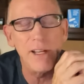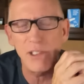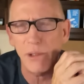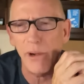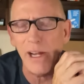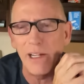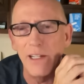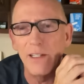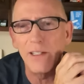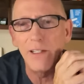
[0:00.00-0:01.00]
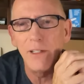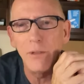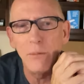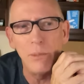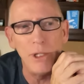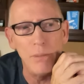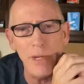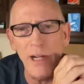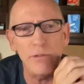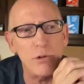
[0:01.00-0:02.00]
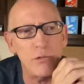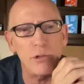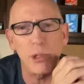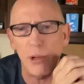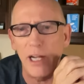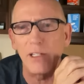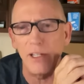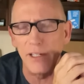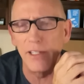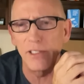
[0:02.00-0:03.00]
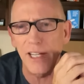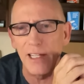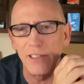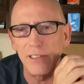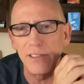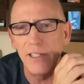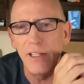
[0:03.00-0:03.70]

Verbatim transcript: That's great. But you may have overcorrected in this case.